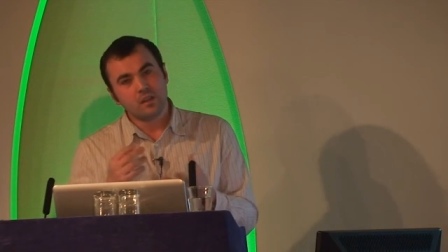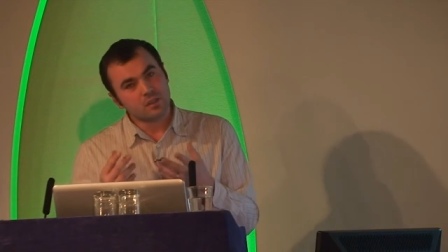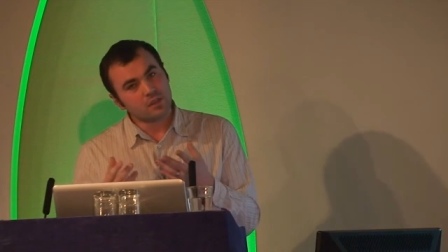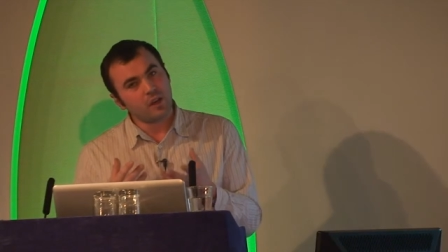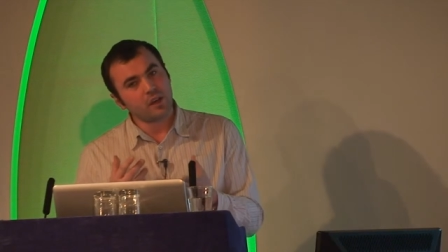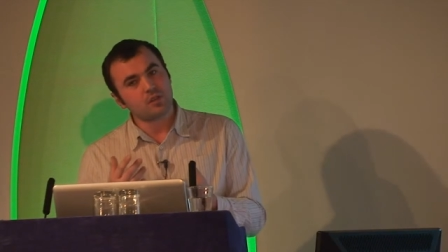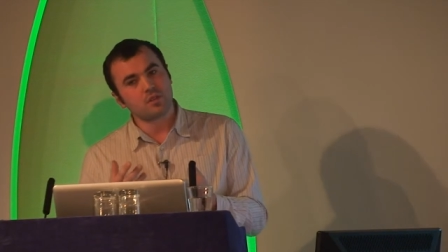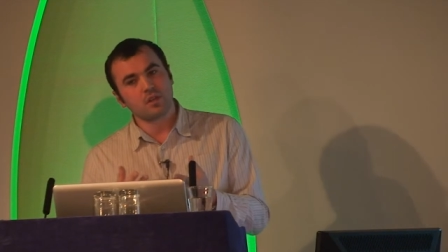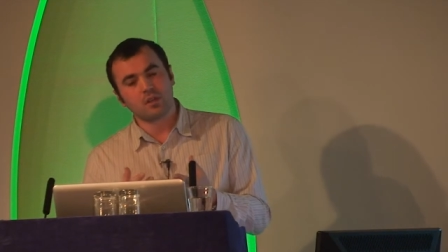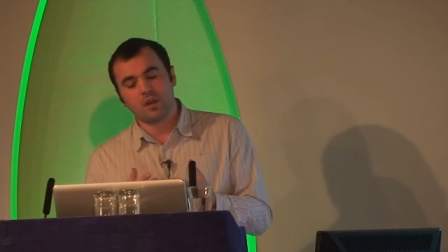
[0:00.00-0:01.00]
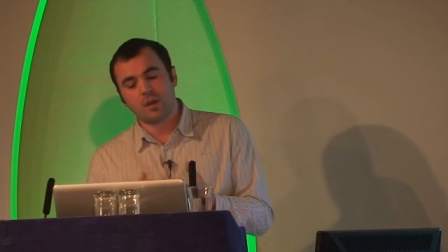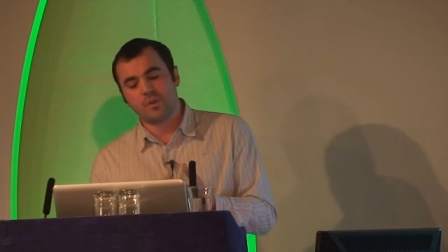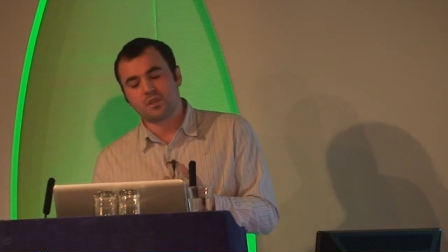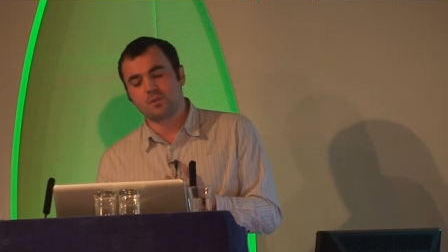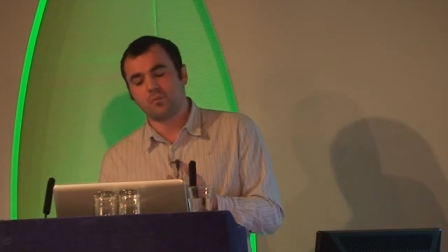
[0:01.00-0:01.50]
Slightly interesting
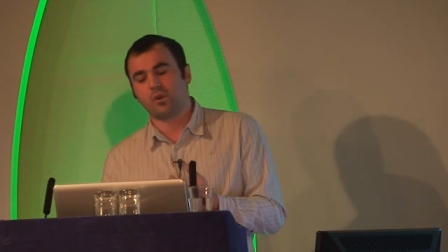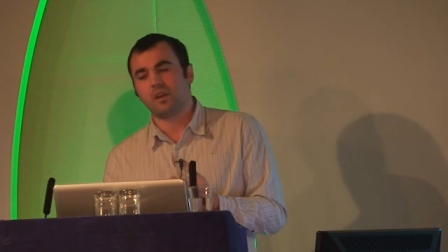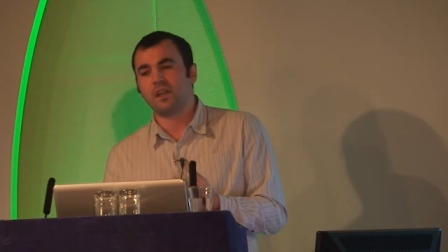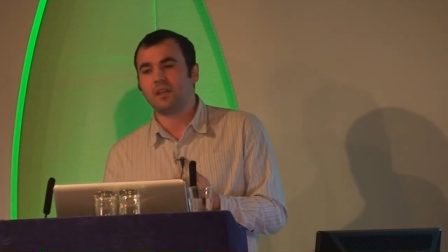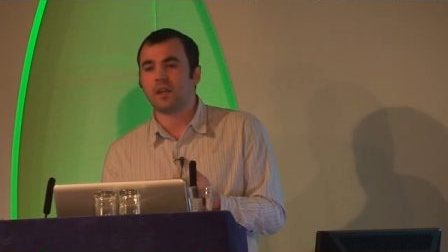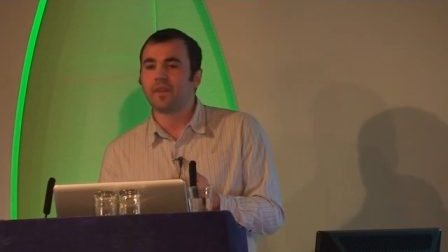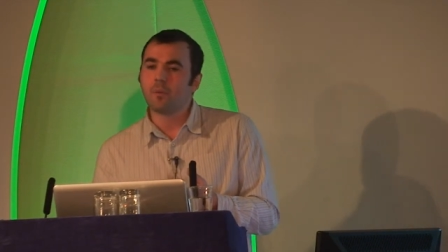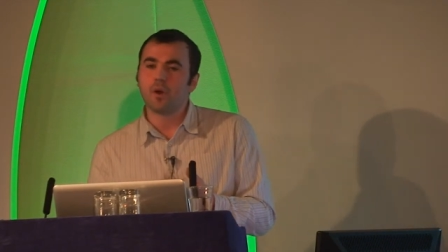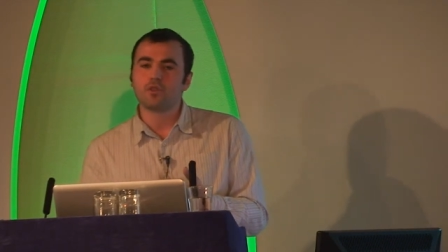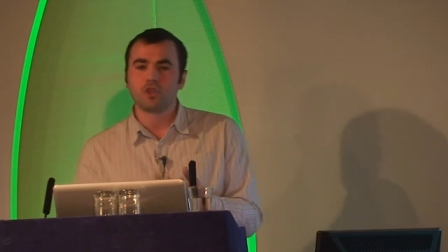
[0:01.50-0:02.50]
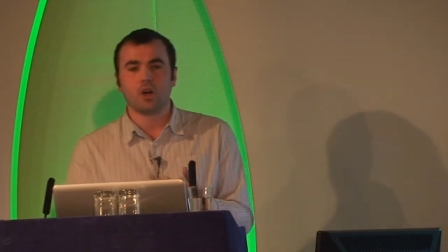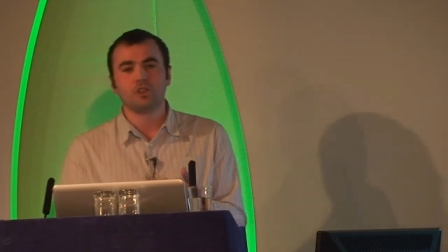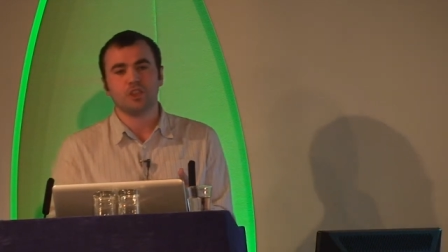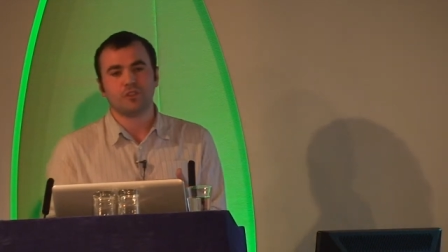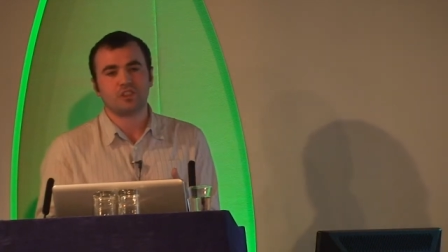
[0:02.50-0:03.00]
business model in that they won't
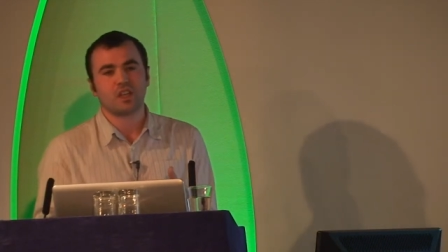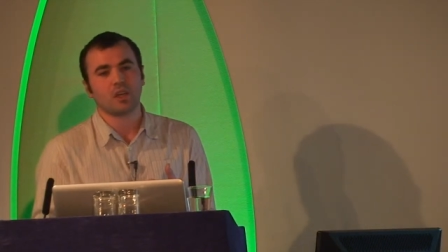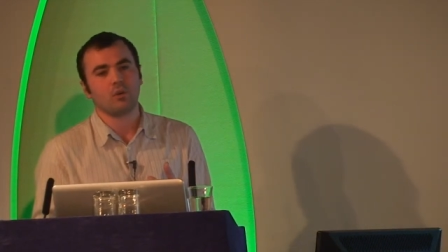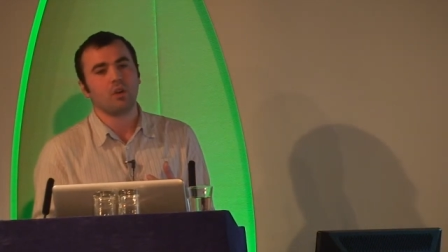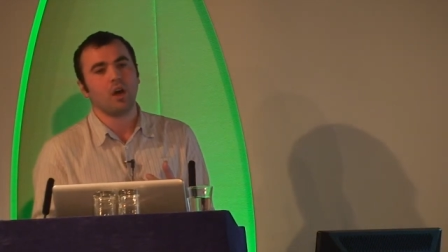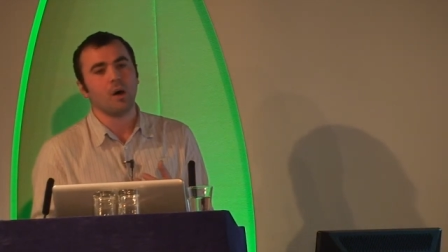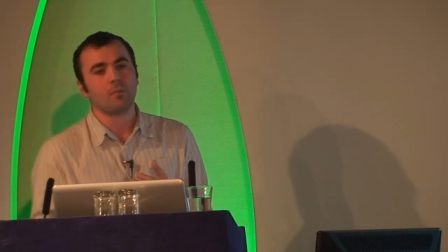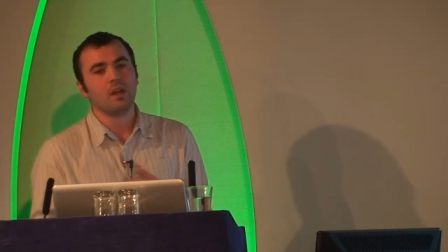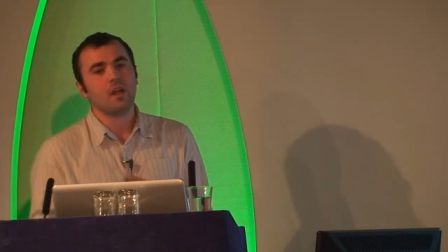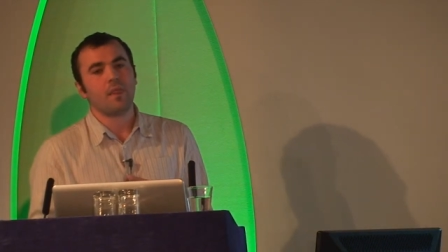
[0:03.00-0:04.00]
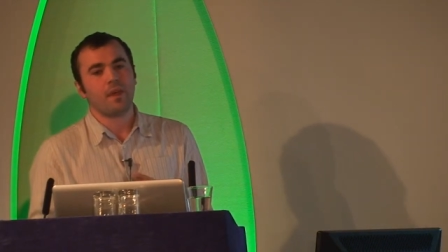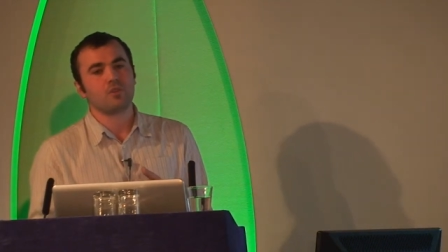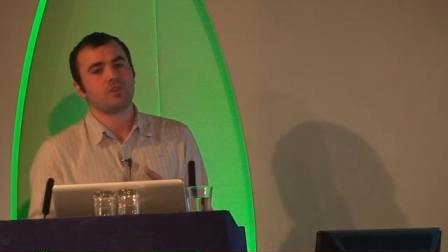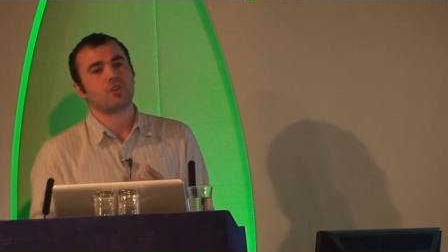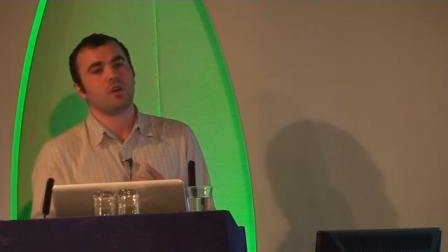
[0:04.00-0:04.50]
charge you for setting it all up, they'll
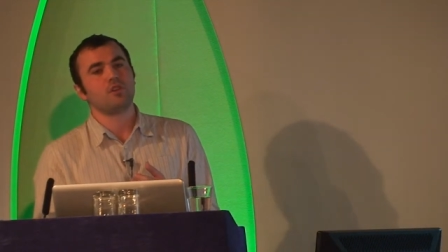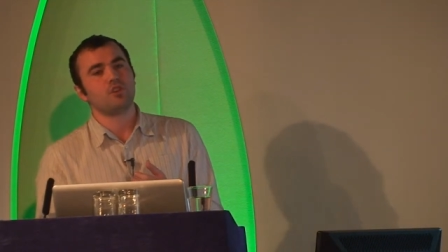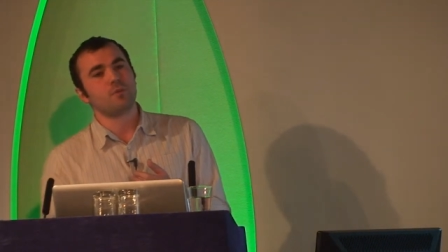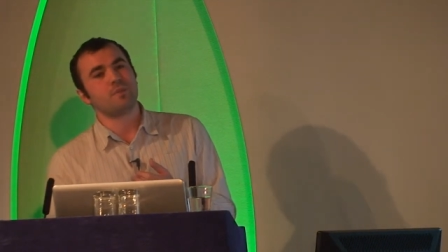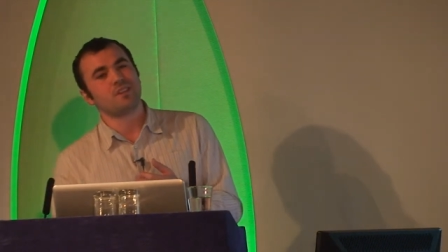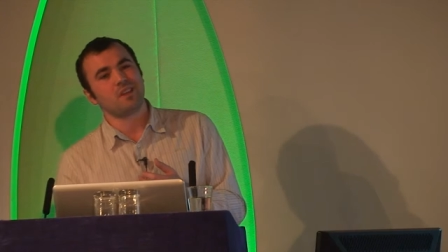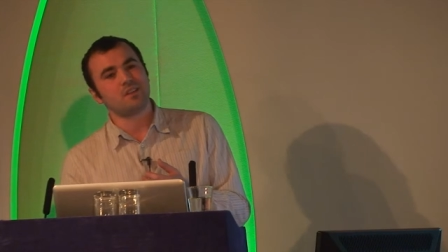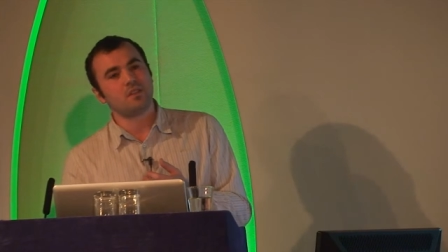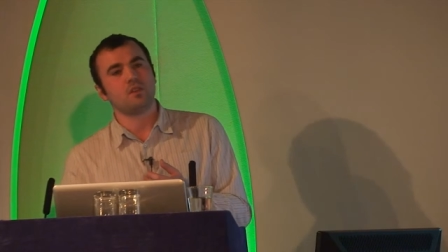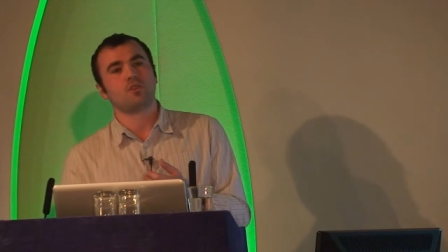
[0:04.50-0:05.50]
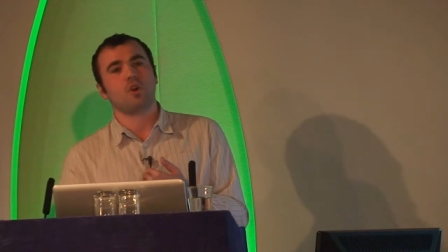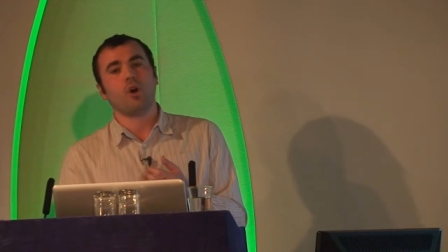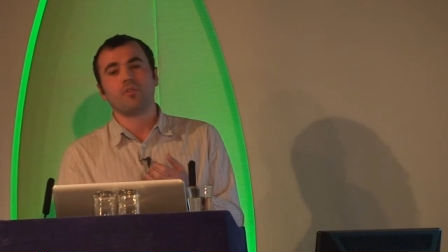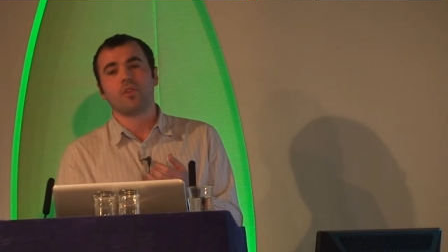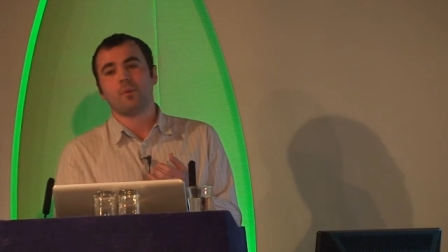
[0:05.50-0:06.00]
just charge you a percentage
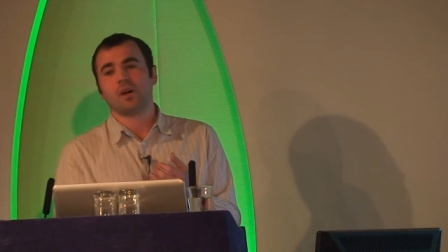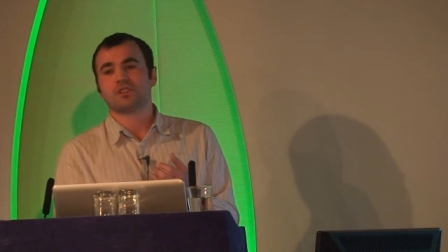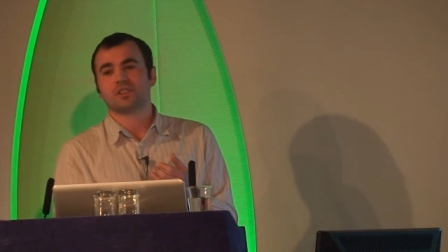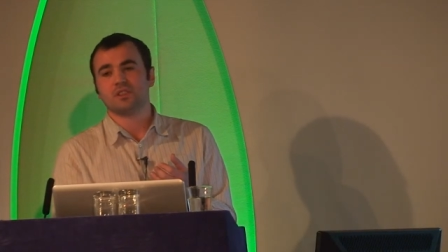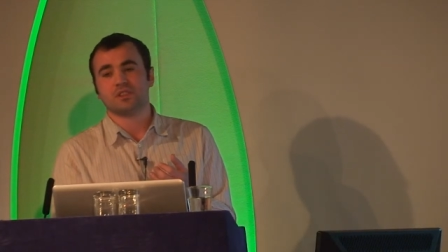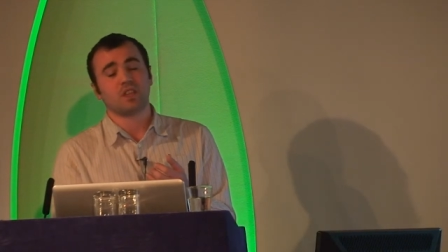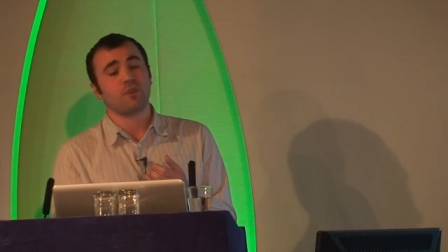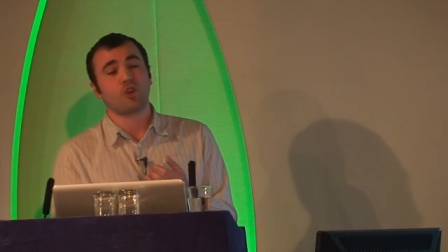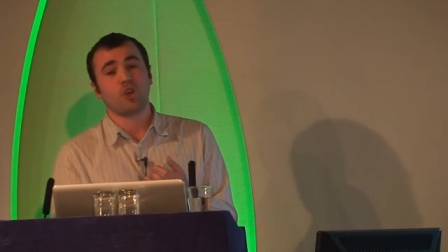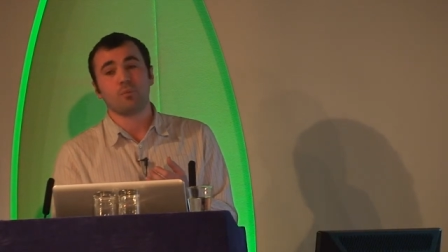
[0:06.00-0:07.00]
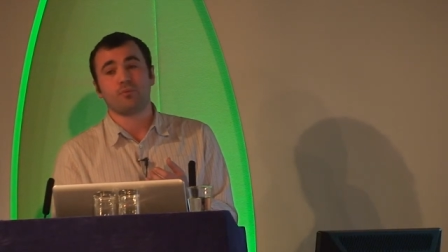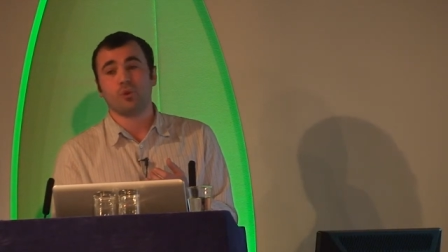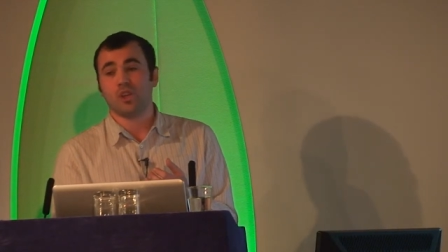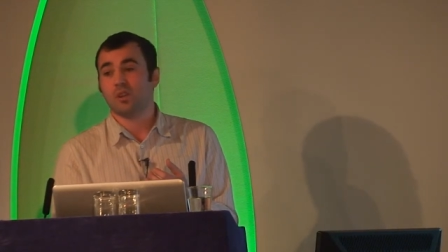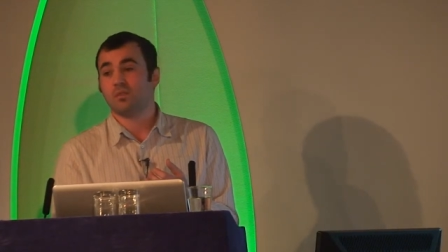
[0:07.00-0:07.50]
of the baskets that they recoup
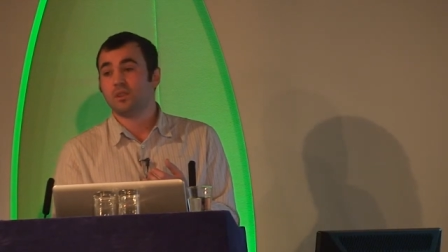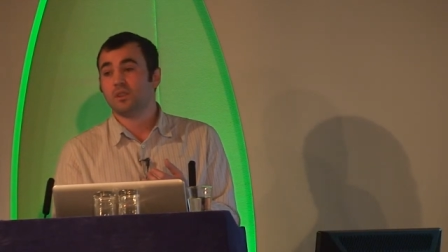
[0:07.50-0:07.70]
for you.